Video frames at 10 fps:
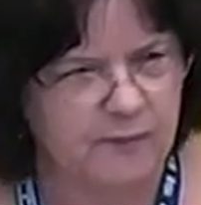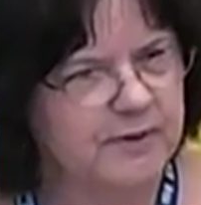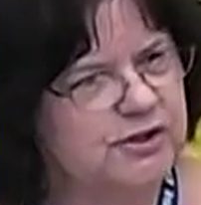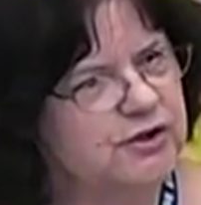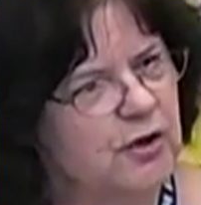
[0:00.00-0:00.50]

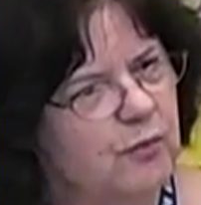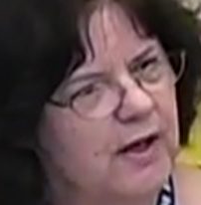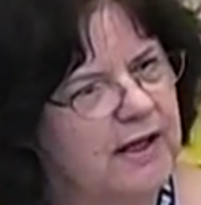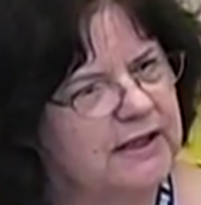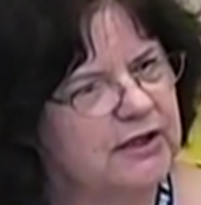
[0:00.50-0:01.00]
But you know
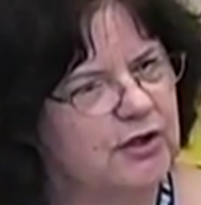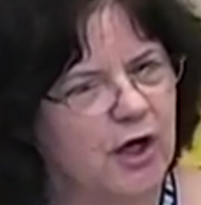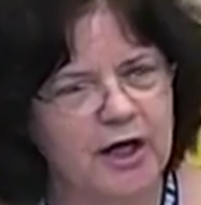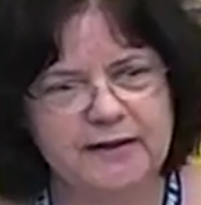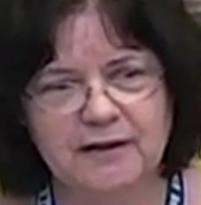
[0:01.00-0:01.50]
what?
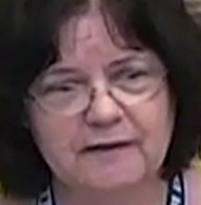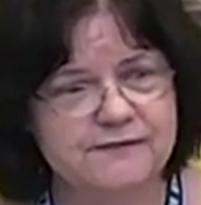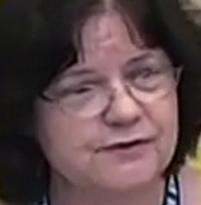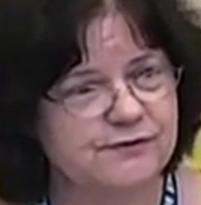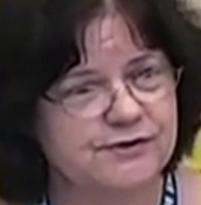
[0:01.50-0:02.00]
God
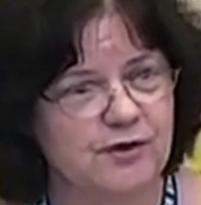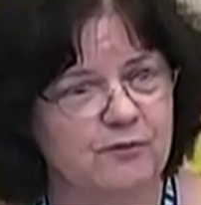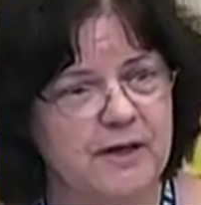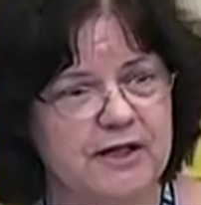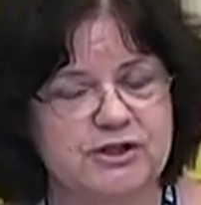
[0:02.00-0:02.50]
loves you so
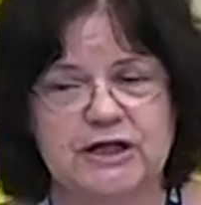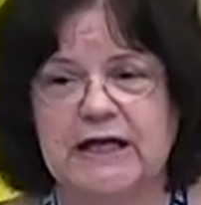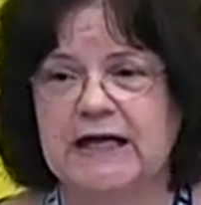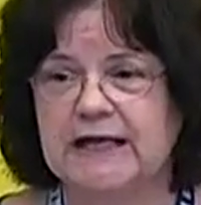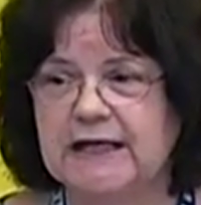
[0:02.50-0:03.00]
much.
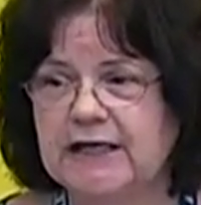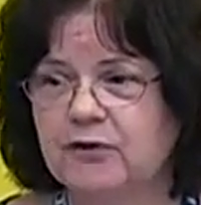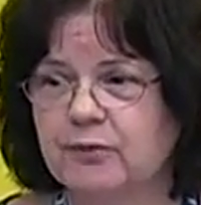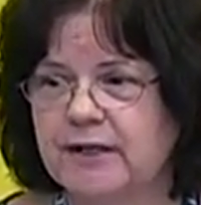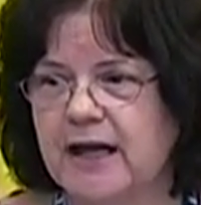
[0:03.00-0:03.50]
He
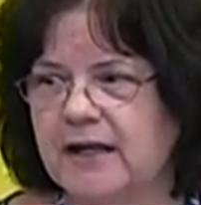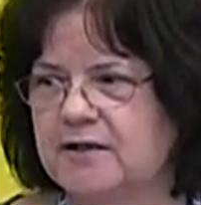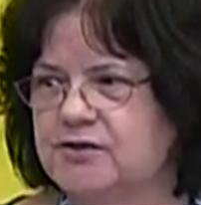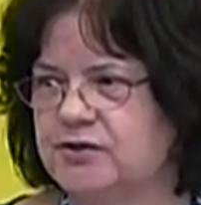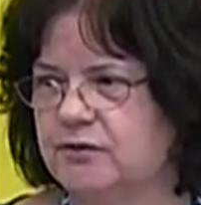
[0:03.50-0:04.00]

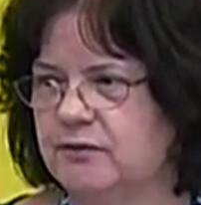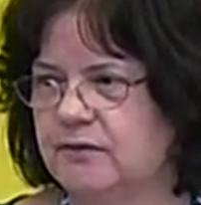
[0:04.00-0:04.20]
created you.